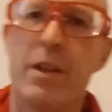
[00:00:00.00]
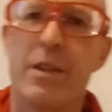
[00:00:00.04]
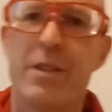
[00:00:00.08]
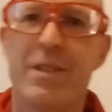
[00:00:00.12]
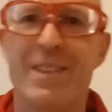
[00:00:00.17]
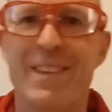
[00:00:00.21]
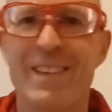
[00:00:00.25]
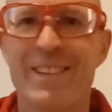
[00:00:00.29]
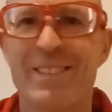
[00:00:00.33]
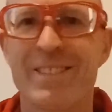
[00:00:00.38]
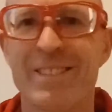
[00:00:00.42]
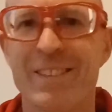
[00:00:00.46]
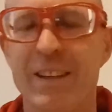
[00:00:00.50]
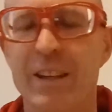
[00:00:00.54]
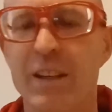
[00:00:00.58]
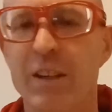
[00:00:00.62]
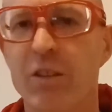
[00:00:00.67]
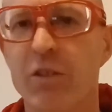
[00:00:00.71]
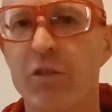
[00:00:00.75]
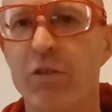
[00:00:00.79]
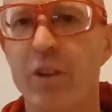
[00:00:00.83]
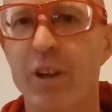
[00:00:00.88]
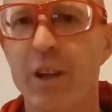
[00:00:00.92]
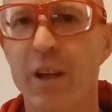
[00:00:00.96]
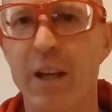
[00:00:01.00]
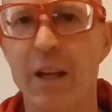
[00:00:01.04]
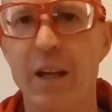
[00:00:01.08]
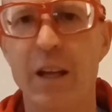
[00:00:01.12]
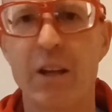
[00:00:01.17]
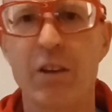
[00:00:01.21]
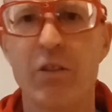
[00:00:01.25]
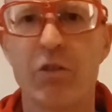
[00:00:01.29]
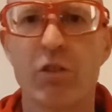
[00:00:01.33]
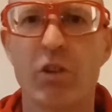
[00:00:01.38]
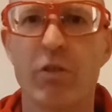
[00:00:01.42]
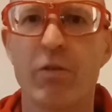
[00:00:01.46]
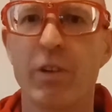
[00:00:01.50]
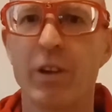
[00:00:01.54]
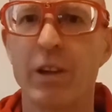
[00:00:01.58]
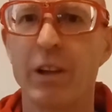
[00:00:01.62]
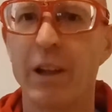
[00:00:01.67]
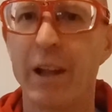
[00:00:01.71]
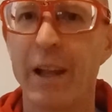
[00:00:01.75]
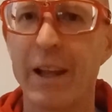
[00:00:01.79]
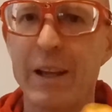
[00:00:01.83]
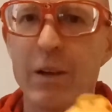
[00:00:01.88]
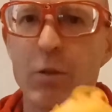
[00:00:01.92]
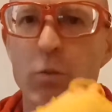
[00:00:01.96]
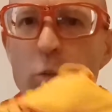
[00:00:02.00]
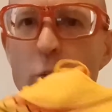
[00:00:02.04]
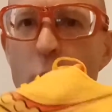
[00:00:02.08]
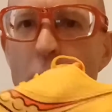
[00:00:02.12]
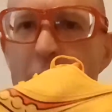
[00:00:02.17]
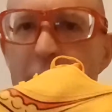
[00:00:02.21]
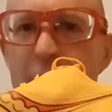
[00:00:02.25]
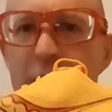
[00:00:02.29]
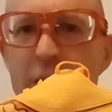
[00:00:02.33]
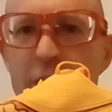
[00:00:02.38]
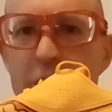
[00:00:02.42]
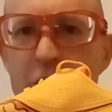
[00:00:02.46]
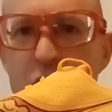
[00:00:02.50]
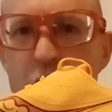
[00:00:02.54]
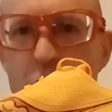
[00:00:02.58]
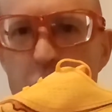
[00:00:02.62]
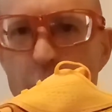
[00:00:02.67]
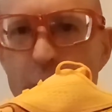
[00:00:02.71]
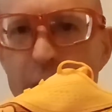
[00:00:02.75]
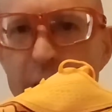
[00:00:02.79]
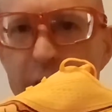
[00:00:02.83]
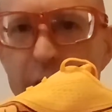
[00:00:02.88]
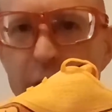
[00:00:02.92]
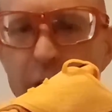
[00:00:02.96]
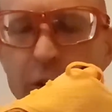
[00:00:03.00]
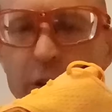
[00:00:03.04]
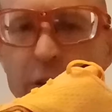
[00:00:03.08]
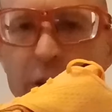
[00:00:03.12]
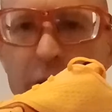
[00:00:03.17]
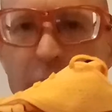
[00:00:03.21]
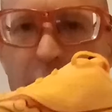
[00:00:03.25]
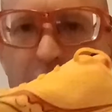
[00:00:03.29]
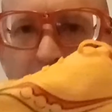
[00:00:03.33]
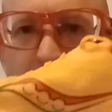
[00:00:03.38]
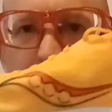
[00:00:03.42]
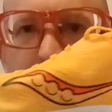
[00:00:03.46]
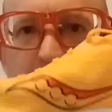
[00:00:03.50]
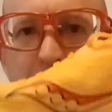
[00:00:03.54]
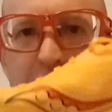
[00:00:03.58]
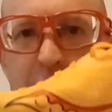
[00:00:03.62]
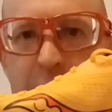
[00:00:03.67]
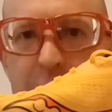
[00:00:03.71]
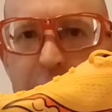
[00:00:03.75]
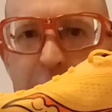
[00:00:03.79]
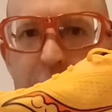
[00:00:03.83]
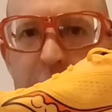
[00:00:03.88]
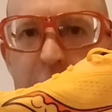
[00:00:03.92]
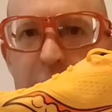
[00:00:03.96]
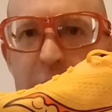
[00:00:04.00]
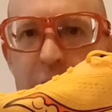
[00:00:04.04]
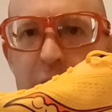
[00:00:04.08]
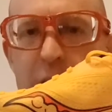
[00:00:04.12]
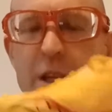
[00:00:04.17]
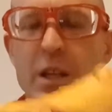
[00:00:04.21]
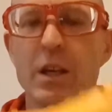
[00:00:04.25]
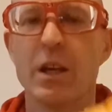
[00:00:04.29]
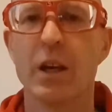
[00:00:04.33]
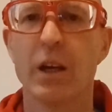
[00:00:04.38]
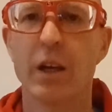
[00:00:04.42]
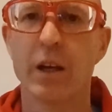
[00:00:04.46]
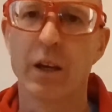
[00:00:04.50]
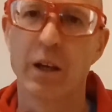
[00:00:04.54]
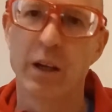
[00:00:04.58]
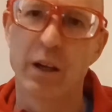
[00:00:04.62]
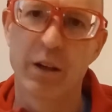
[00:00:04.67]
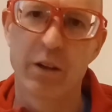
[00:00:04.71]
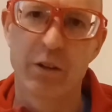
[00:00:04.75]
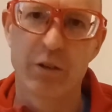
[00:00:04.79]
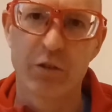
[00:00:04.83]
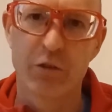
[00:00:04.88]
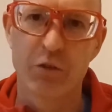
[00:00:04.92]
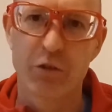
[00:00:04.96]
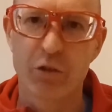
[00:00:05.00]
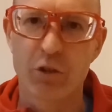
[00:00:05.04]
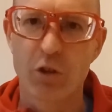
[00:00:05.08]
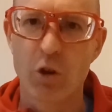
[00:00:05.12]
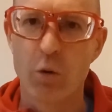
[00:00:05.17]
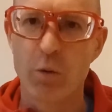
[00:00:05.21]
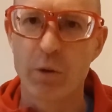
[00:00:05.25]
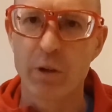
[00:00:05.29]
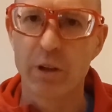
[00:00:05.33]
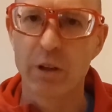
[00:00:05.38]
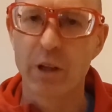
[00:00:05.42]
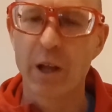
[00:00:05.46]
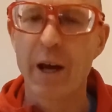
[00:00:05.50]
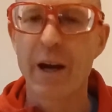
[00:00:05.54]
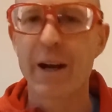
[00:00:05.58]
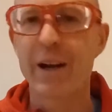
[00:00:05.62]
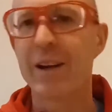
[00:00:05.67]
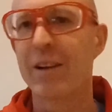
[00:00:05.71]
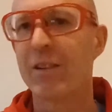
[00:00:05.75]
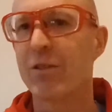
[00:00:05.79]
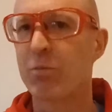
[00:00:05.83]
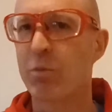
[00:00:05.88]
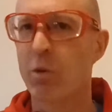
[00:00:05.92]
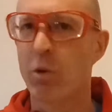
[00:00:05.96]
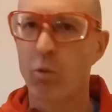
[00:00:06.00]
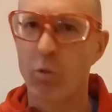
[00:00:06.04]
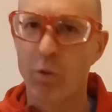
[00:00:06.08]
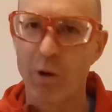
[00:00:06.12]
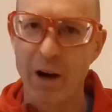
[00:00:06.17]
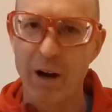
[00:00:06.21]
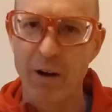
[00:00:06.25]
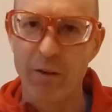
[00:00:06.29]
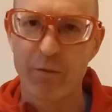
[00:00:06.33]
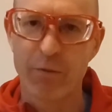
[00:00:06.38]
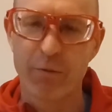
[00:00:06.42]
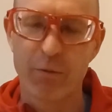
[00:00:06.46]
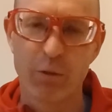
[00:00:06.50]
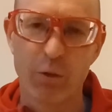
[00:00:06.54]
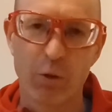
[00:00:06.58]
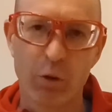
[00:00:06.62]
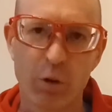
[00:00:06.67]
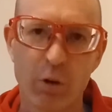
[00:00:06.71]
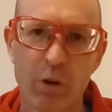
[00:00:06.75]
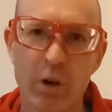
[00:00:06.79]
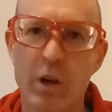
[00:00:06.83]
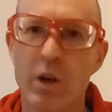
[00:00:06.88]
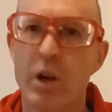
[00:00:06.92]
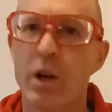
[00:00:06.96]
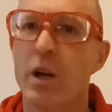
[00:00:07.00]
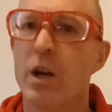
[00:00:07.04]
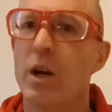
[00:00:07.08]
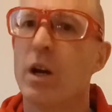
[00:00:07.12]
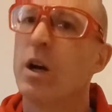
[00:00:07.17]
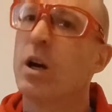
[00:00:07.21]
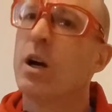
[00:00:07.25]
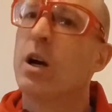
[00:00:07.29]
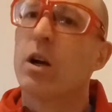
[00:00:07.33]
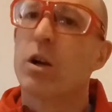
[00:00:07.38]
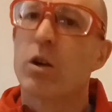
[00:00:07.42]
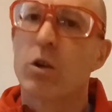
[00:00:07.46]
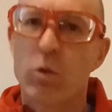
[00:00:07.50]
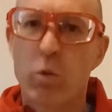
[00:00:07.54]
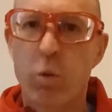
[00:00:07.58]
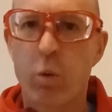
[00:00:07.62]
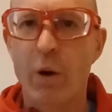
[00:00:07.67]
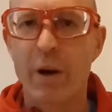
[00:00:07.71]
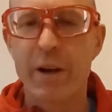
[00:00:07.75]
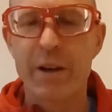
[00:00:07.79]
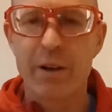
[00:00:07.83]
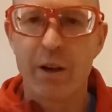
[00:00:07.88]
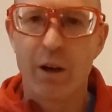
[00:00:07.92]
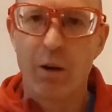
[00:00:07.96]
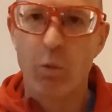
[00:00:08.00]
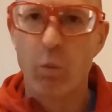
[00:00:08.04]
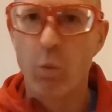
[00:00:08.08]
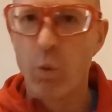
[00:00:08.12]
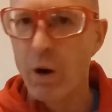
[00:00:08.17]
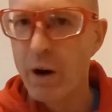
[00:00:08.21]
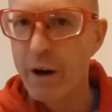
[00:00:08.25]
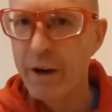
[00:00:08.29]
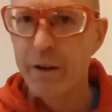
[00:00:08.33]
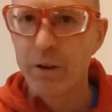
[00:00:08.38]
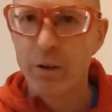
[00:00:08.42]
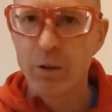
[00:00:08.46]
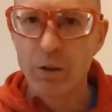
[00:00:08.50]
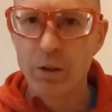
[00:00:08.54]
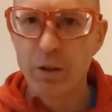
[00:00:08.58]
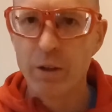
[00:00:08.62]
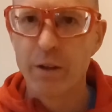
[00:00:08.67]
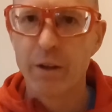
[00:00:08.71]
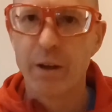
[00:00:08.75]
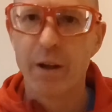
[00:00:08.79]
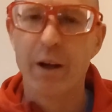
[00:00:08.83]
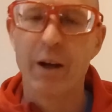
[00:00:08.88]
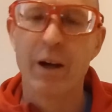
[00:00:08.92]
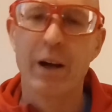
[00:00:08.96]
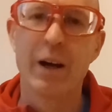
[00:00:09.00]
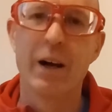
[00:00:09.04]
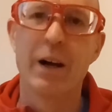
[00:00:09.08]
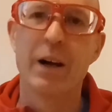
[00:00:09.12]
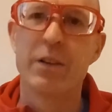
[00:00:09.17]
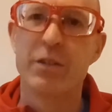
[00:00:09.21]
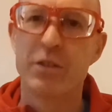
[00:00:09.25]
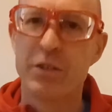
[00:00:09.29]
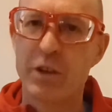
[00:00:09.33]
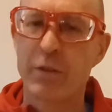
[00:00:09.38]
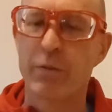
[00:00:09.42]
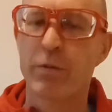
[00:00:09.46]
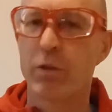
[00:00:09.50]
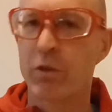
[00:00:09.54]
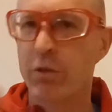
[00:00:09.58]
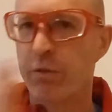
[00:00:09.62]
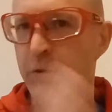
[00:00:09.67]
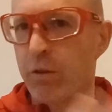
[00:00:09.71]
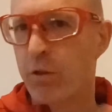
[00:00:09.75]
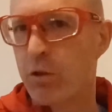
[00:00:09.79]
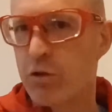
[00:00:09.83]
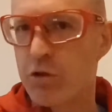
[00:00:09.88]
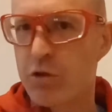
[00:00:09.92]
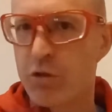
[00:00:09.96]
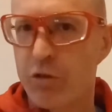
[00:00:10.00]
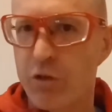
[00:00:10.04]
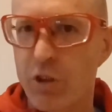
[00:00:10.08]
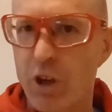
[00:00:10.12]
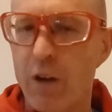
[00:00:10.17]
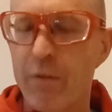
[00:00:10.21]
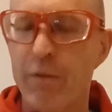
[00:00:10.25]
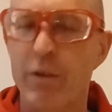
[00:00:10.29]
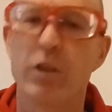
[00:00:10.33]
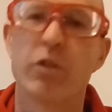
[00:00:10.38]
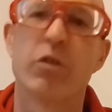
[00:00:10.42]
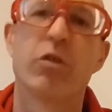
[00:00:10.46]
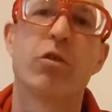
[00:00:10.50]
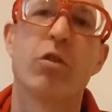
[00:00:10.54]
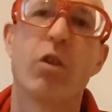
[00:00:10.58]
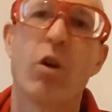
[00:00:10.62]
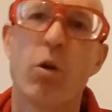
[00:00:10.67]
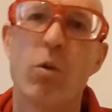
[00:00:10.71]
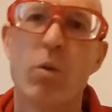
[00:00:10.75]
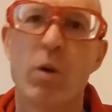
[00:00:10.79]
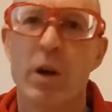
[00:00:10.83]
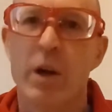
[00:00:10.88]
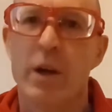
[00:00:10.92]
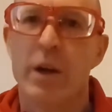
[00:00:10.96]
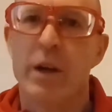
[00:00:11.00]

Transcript: this is a sort of a lightweight trainer in the Saucony line. It's been around for quite a while, different versions of it. So